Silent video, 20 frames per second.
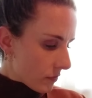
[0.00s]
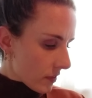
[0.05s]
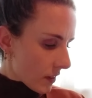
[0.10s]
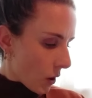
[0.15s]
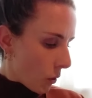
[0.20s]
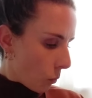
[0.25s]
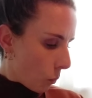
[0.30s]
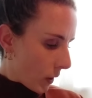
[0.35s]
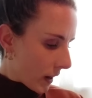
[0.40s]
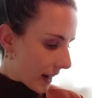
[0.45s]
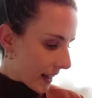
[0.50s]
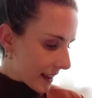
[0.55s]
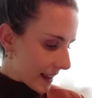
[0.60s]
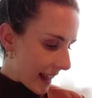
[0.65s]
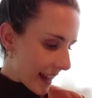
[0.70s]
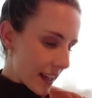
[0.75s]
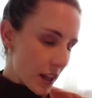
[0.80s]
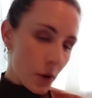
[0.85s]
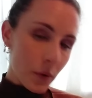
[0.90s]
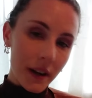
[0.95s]
what I'd
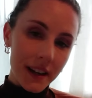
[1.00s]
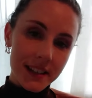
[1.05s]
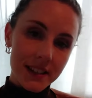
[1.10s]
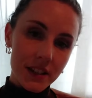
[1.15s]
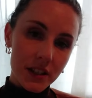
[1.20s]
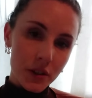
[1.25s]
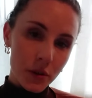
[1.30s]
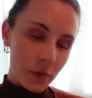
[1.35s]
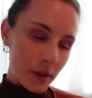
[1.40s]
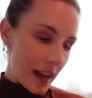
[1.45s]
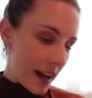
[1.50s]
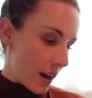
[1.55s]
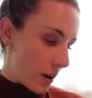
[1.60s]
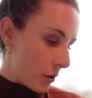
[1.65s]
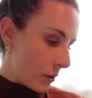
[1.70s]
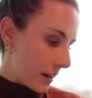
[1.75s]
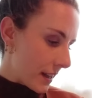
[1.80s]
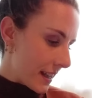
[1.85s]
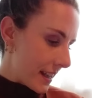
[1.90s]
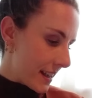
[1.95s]
like you guys to do
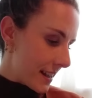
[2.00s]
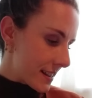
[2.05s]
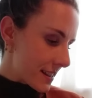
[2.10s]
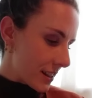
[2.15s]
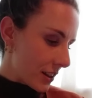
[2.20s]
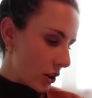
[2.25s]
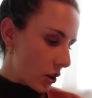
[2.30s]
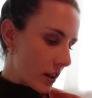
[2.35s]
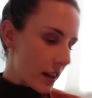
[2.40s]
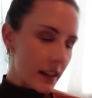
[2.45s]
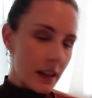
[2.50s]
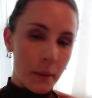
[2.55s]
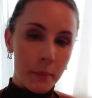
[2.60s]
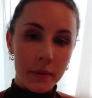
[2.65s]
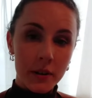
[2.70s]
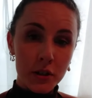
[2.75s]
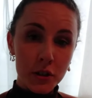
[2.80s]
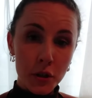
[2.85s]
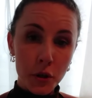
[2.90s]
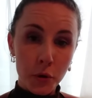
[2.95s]
now is look at
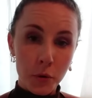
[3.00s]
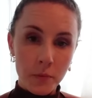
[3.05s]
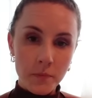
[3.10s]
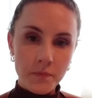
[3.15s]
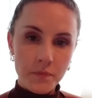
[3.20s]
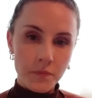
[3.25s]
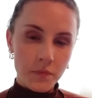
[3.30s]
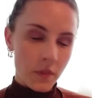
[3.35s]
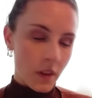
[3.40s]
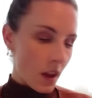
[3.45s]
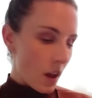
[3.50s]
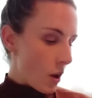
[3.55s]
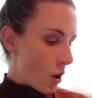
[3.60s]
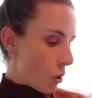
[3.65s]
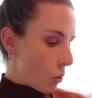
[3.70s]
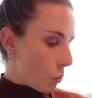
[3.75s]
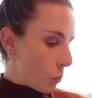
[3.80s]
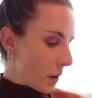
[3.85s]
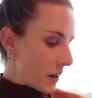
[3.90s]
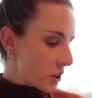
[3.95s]
number 2.
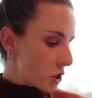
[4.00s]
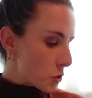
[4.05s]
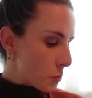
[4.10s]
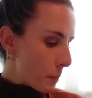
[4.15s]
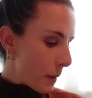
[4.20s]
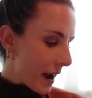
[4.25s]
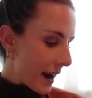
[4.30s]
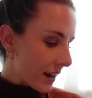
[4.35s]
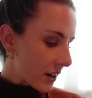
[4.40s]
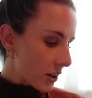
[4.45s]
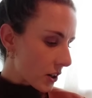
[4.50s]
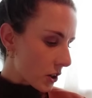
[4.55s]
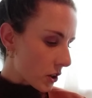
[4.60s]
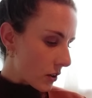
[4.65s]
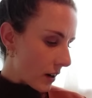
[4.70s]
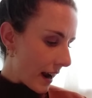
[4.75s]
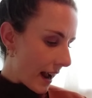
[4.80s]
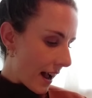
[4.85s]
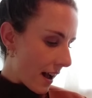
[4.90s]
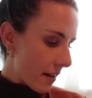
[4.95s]
Which
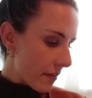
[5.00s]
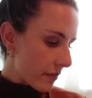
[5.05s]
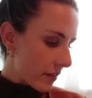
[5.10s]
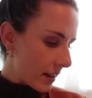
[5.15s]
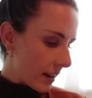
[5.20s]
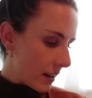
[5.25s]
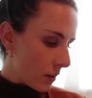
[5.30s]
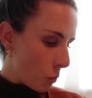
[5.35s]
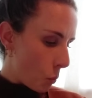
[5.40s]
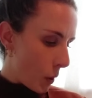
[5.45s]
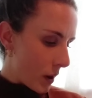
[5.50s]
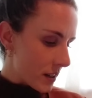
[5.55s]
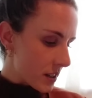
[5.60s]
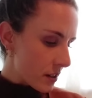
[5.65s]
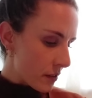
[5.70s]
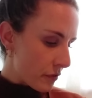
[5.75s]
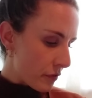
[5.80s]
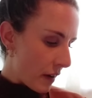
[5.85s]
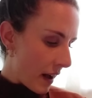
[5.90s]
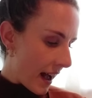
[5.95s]
paragraph in 1 to
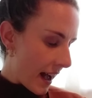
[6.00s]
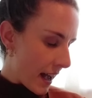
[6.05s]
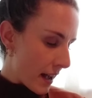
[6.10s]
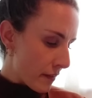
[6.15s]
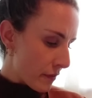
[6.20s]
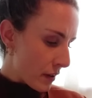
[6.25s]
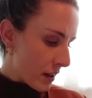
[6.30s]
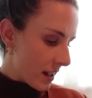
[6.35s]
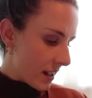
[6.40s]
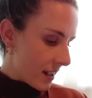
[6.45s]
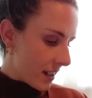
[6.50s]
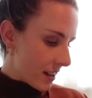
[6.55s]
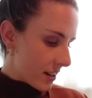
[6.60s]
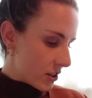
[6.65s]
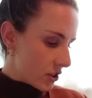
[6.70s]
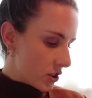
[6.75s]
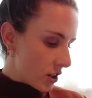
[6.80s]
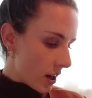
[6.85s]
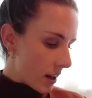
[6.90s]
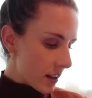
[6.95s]
5
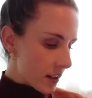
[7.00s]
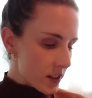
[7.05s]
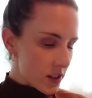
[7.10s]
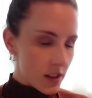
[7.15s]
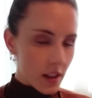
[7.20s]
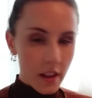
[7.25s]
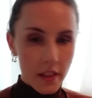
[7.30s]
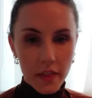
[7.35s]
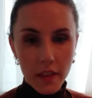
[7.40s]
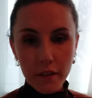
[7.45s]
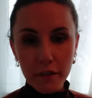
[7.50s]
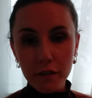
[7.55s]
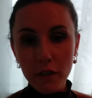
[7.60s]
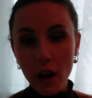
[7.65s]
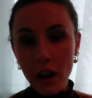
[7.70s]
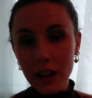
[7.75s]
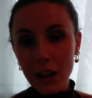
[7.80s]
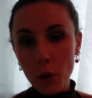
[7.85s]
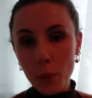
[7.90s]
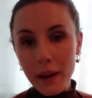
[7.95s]
does the
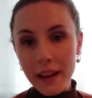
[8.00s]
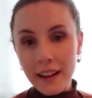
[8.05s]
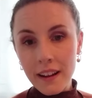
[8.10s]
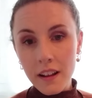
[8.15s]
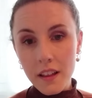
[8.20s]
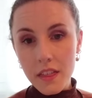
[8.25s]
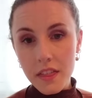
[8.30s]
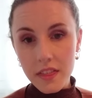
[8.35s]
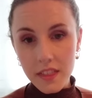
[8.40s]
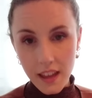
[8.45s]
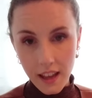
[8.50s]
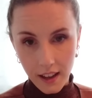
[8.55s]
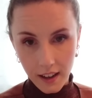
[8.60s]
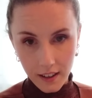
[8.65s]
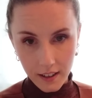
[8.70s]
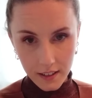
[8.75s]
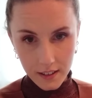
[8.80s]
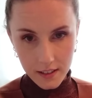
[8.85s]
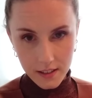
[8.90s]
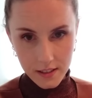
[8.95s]
following
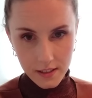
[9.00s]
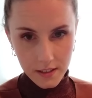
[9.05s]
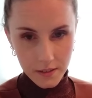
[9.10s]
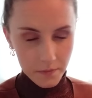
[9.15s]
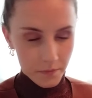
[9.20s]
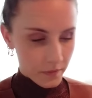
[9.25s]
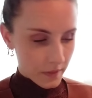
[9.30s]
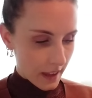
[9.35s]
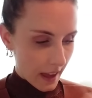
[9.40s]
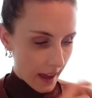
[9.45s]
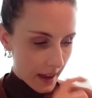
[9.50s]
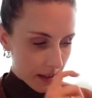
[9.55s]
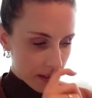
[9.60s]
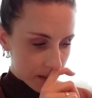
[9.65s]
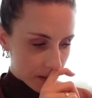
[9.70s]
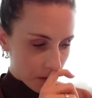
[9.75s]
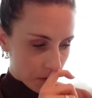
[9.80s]
things? Okay, so